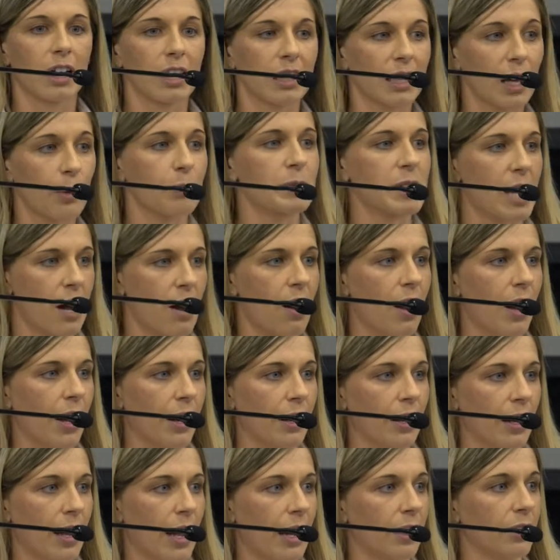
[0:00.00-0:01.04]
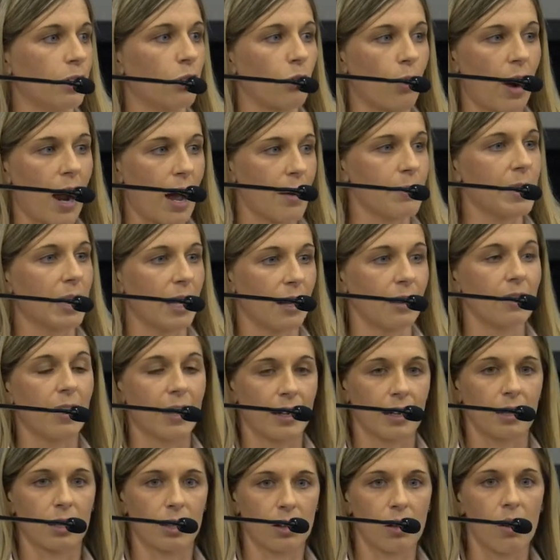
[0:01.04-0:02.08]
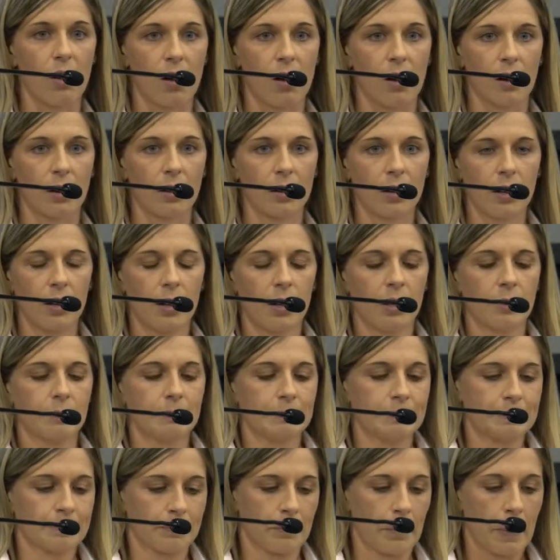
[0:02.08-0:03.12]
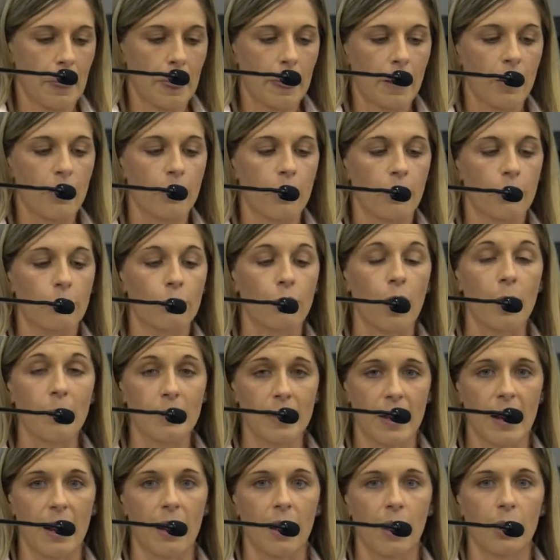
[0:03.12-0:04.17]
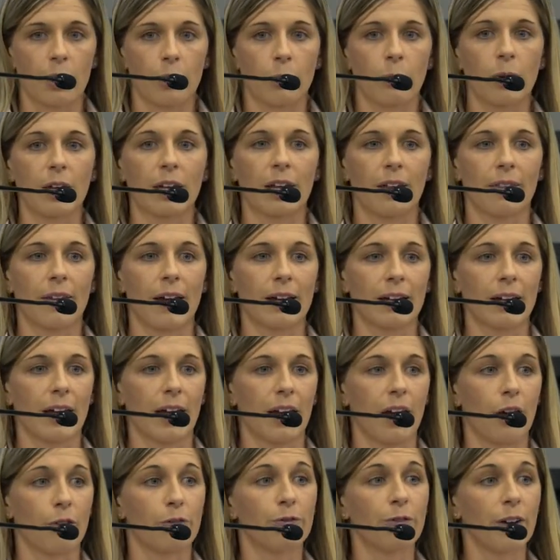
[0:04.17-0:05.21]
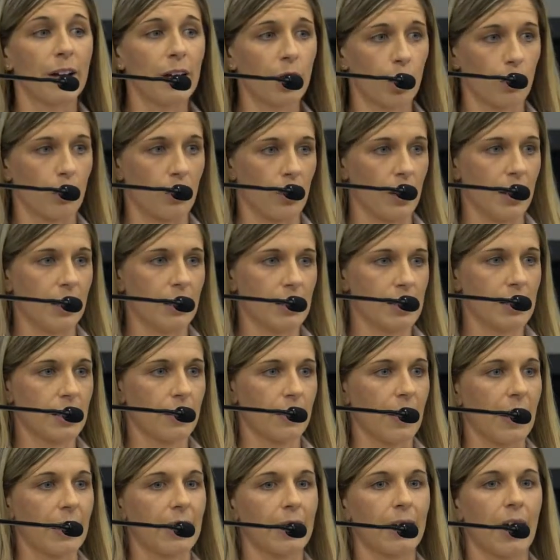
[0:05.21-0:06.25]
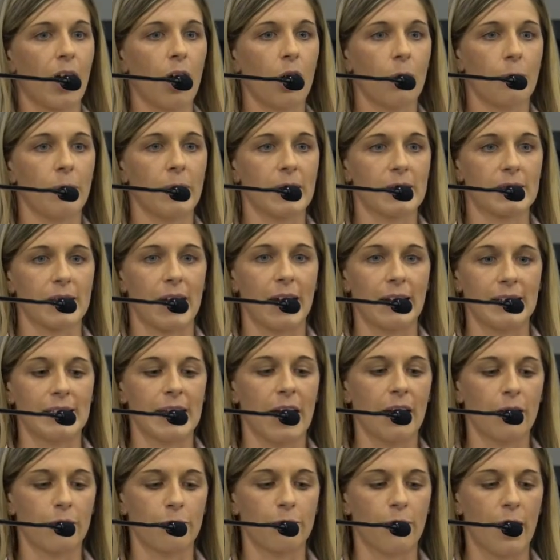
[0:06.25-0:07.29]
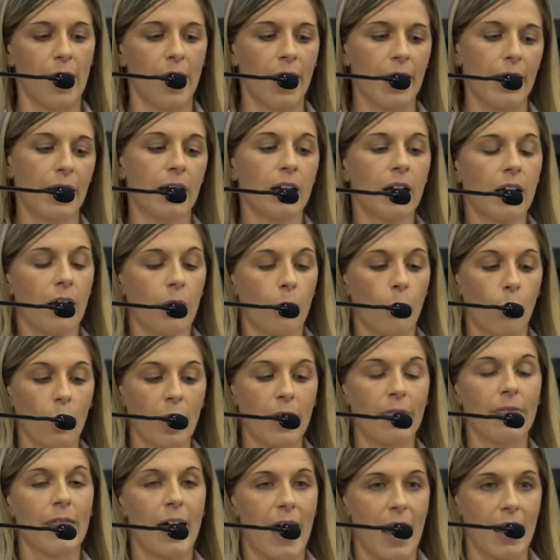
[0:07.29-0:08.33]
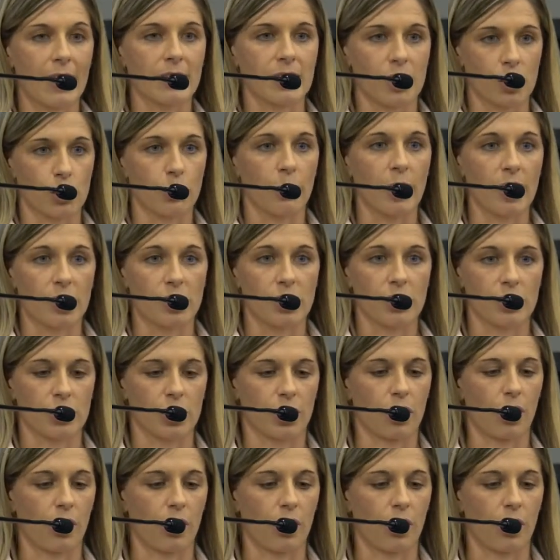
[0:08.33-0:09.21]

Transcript: clipped on and grabbing it like a claw. From there, we can then get a fingerprint that can help us identify when that situation is